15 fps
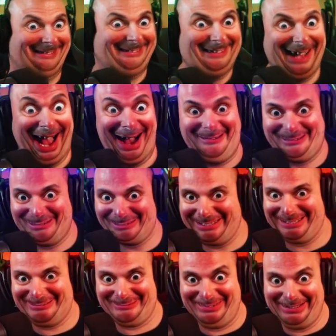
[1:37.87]
How cool is
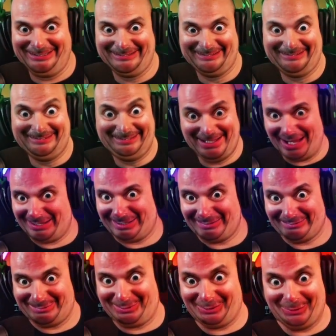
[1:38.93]
this, right? Yes, it
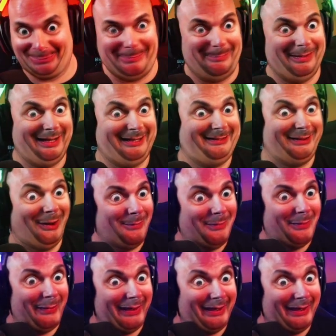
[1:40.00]
looks stupid, but that's the whole point.